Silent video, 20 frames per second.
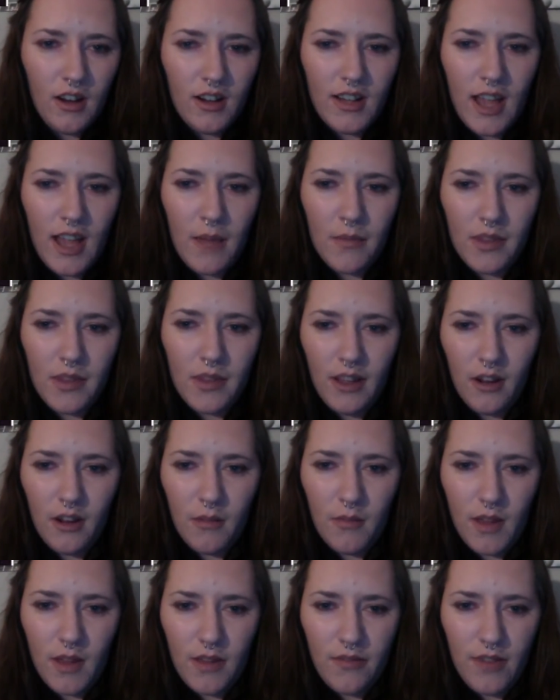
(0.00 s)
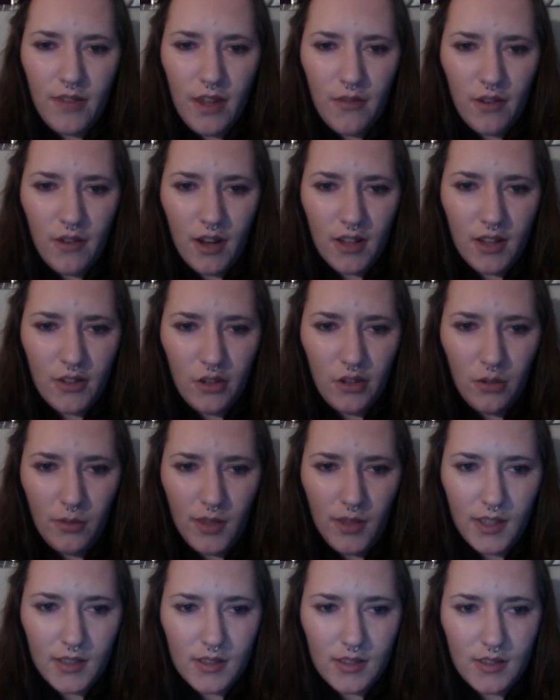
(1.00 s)
Emily are my favorite
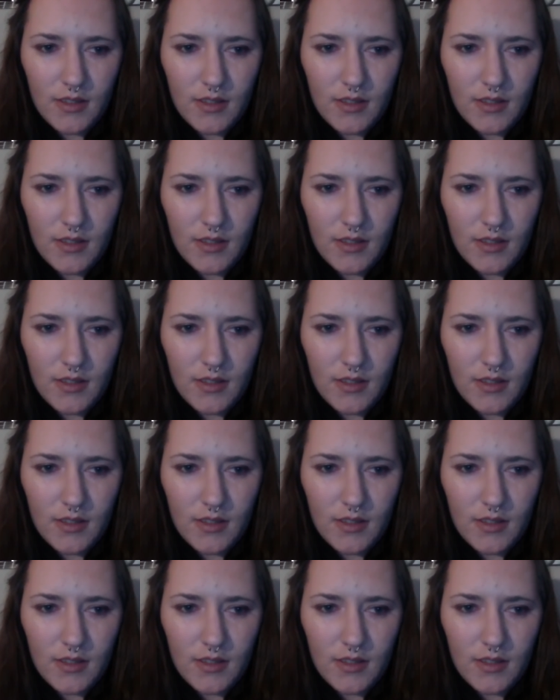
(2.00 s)
newbies.